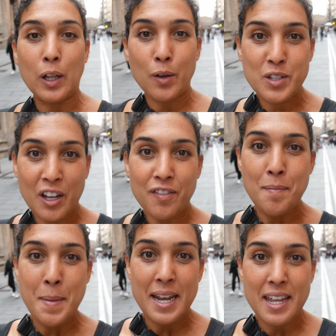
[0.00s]
close off
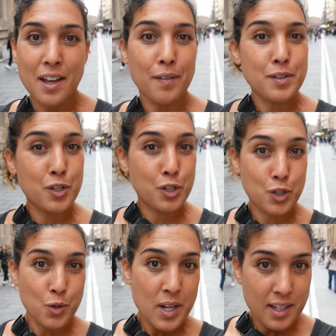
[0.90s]
many of the
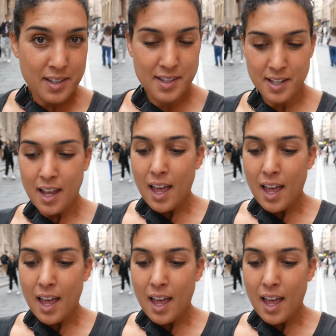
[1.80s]
streets